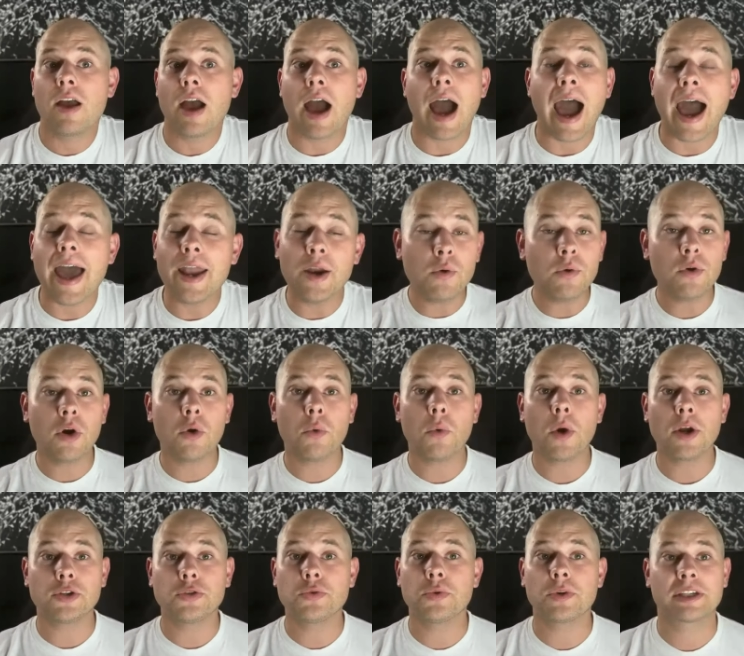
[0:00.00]
I don't know
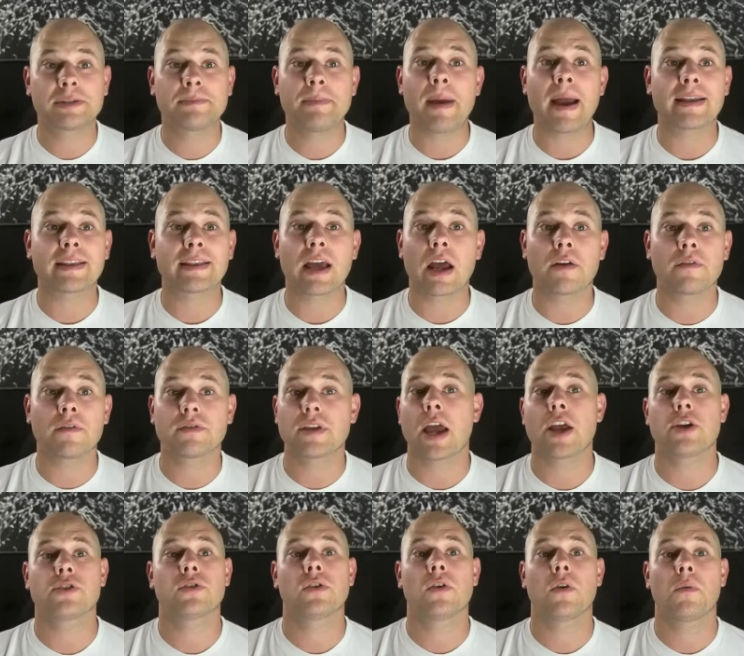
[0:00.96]
what to expect out of
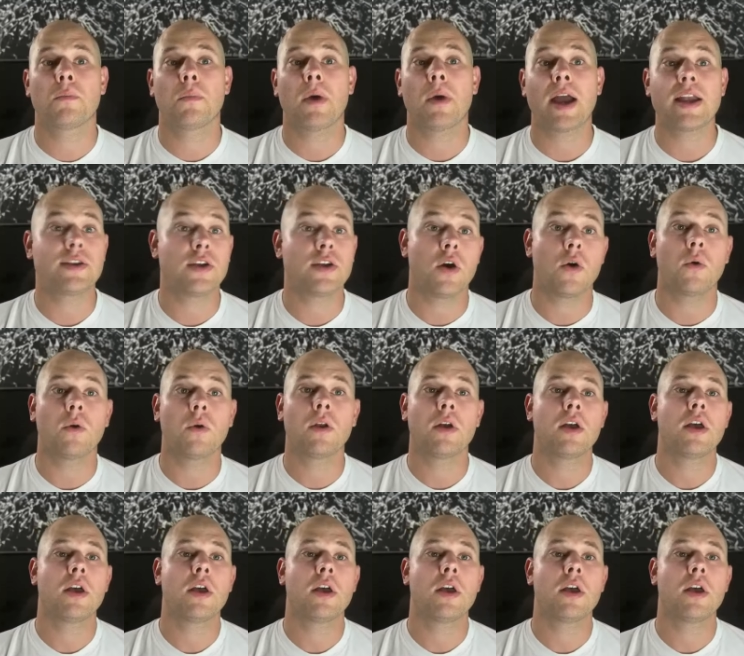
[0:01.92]
Ty Jerome. I don't.